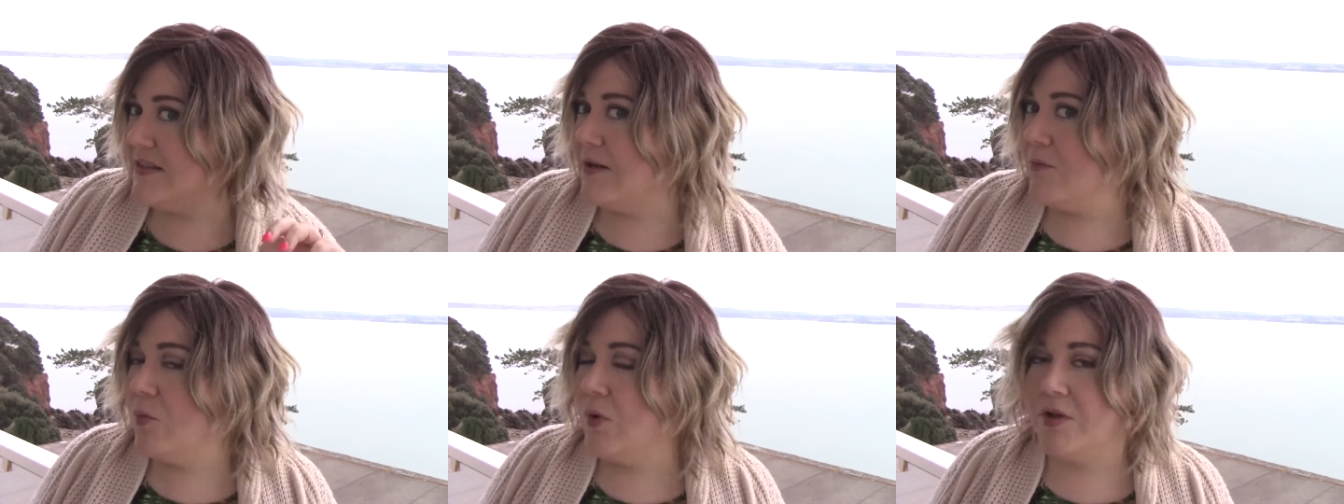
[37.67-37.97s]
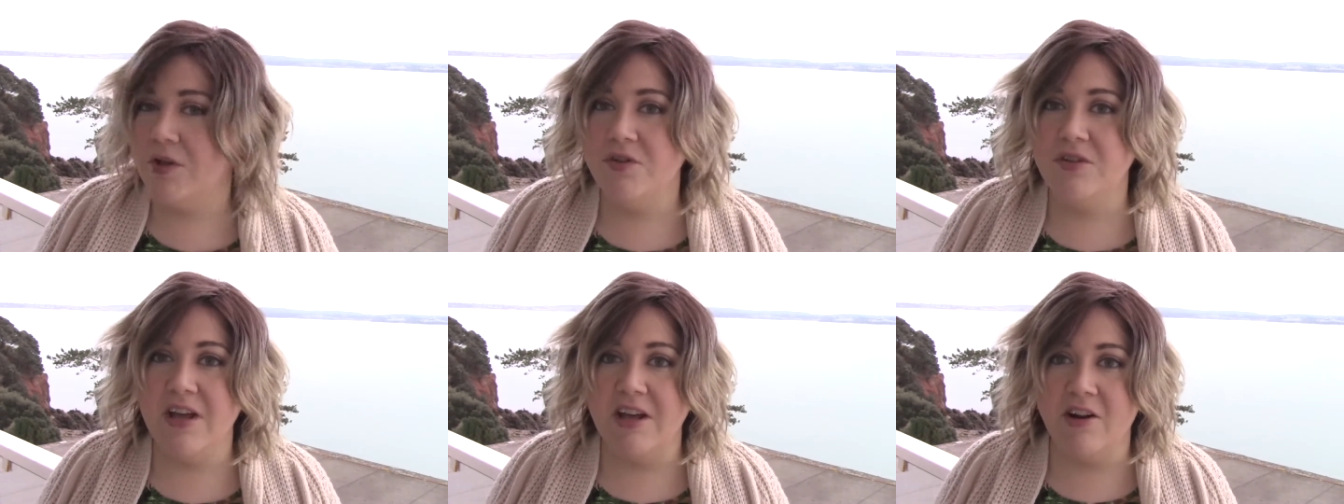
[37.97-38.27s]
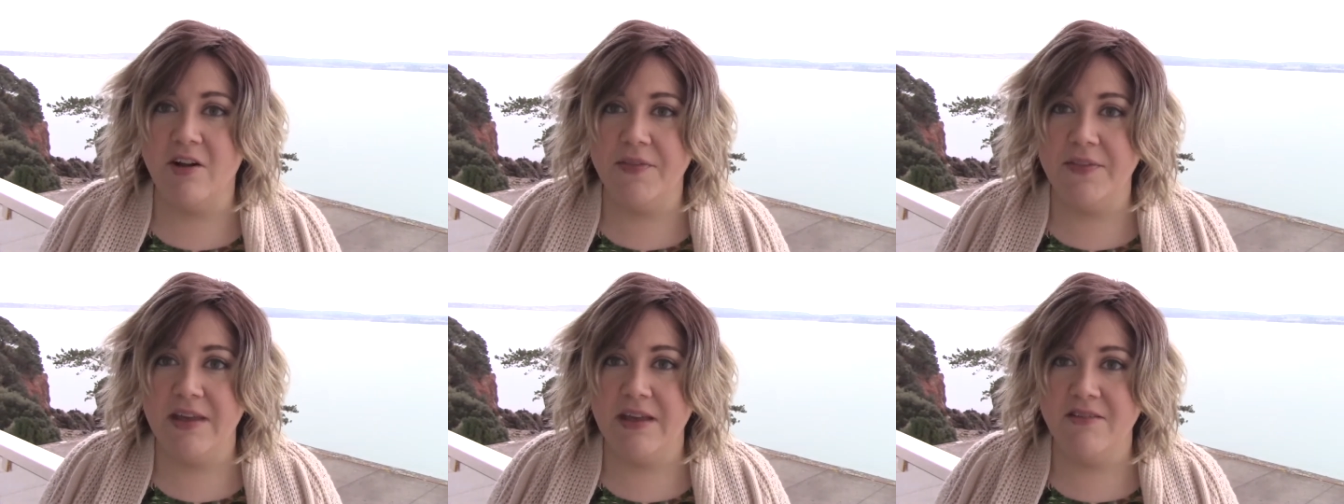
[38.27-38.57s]
than what you'd get
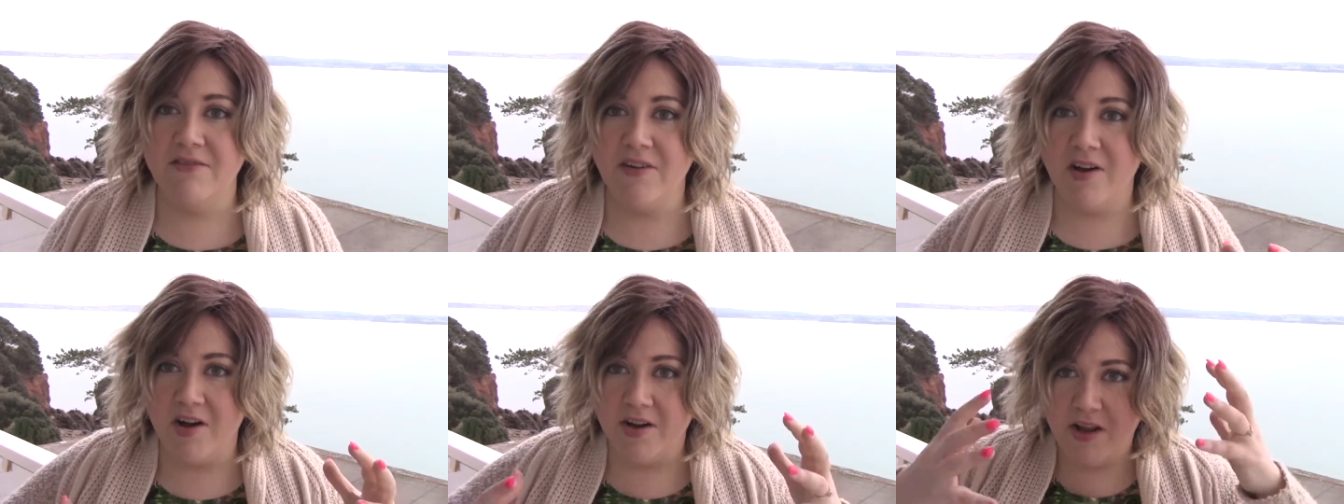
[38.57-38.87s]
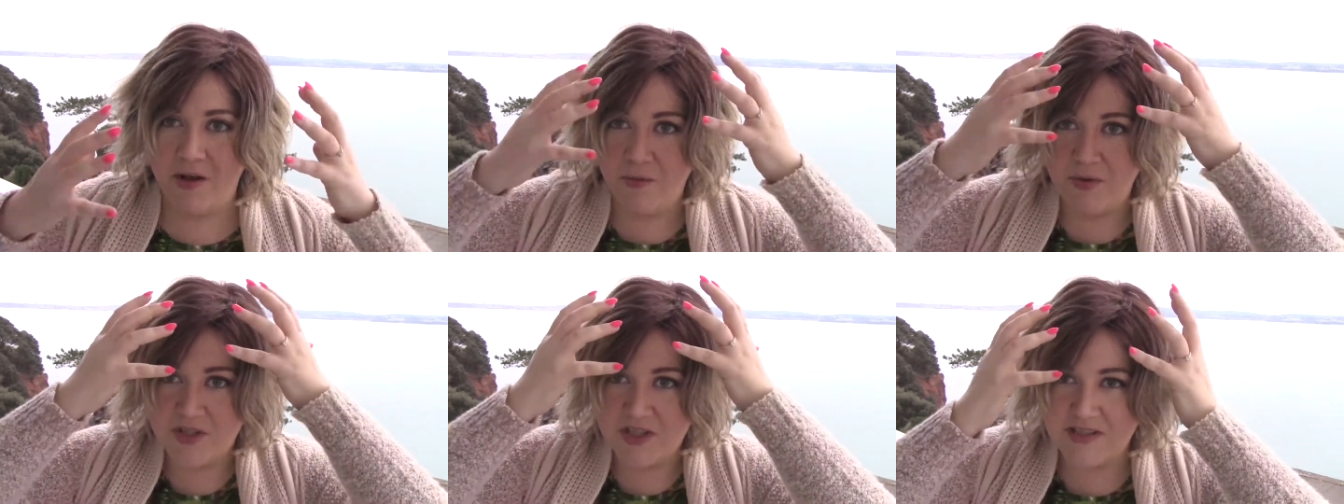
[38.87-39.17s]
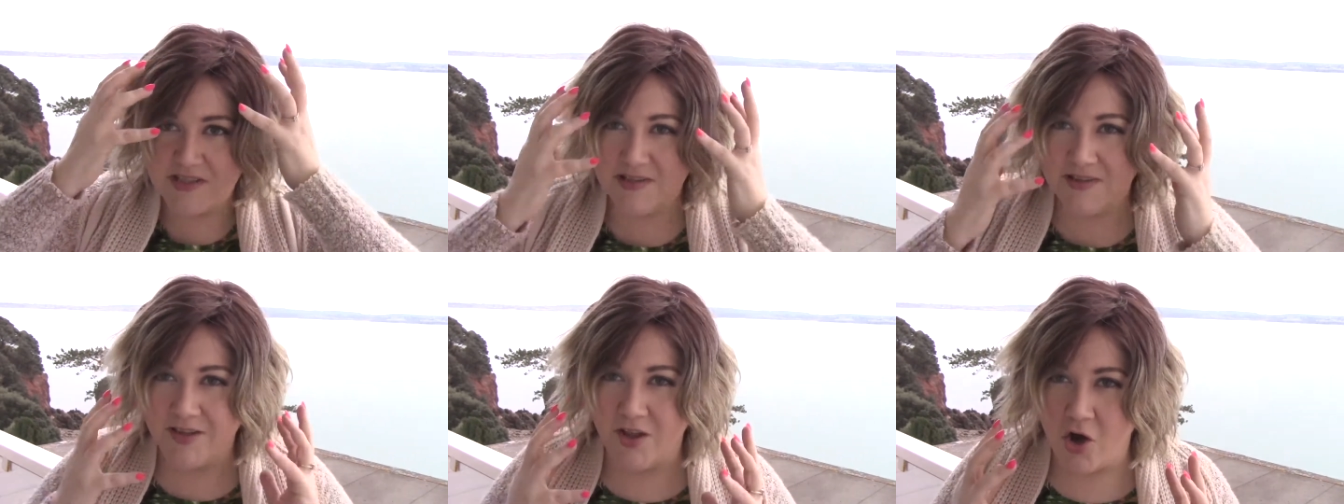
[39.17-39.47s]
on the Ivana, which
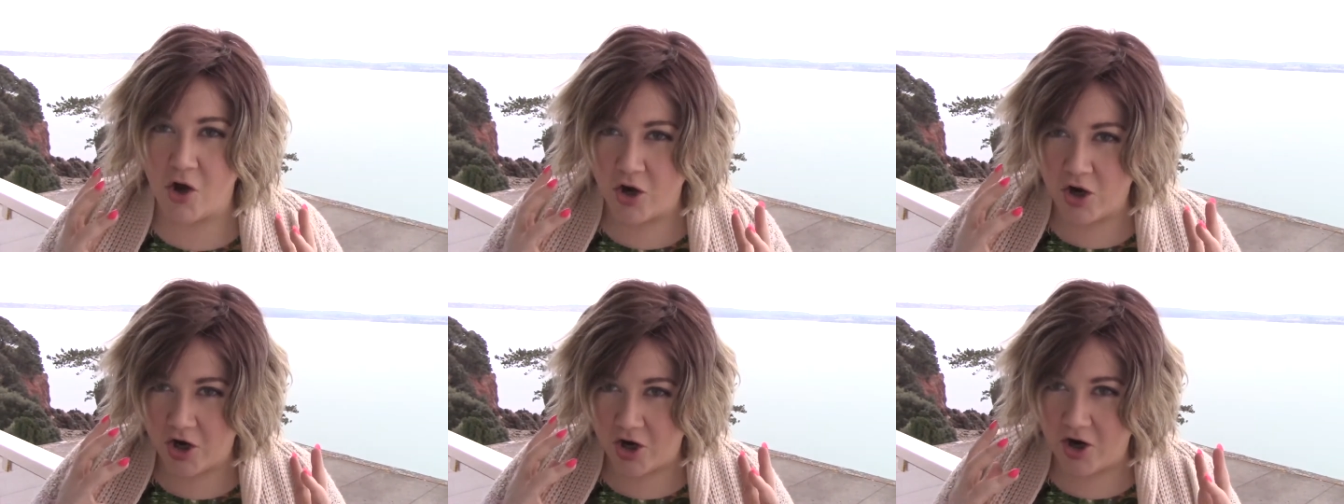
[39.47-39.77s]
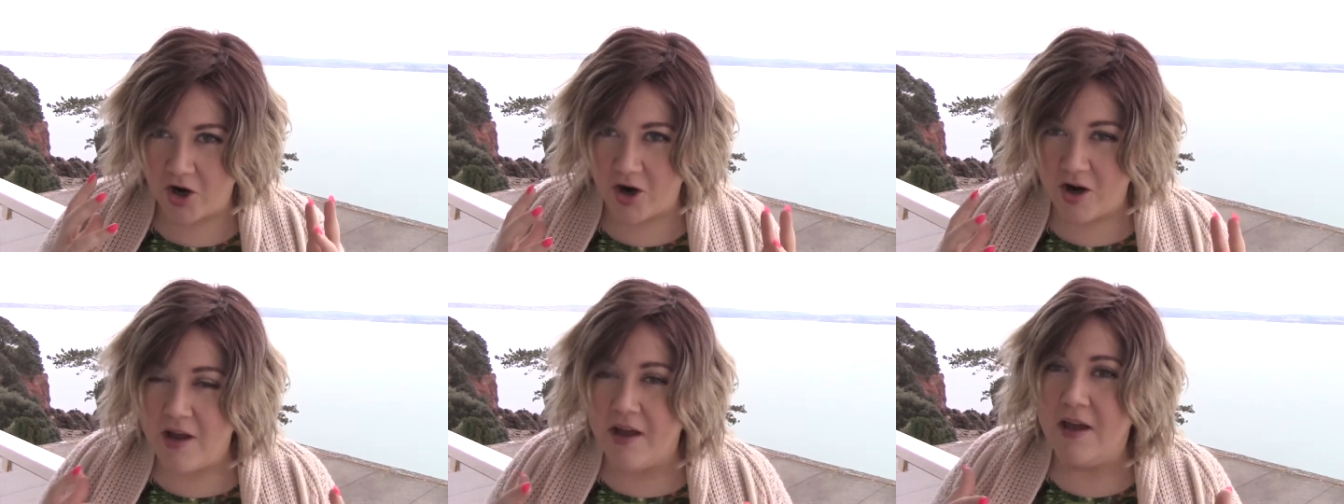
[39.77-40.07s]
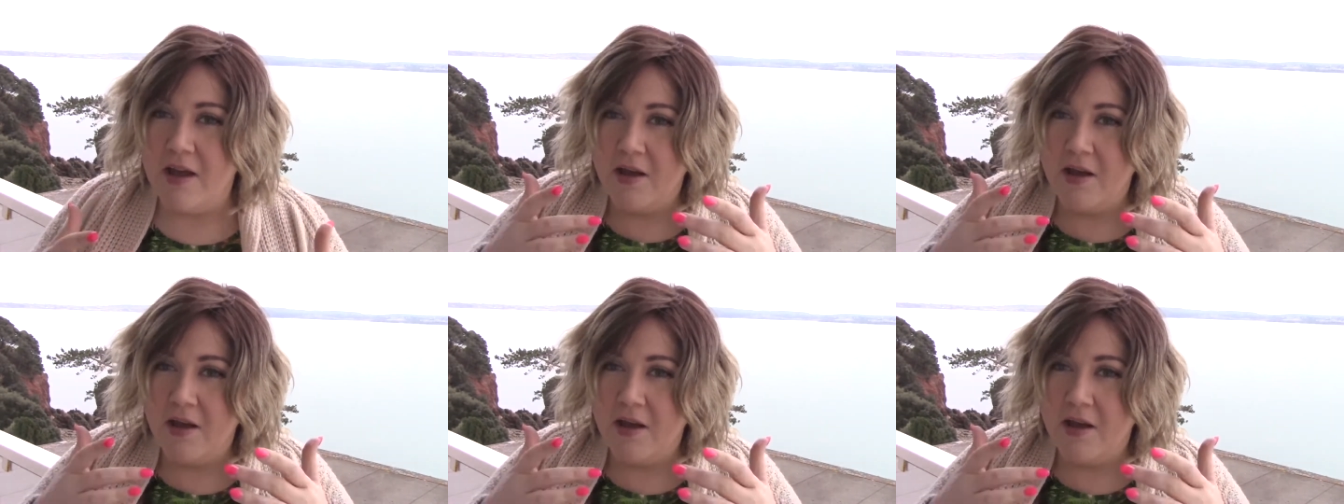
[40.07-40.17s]
is longer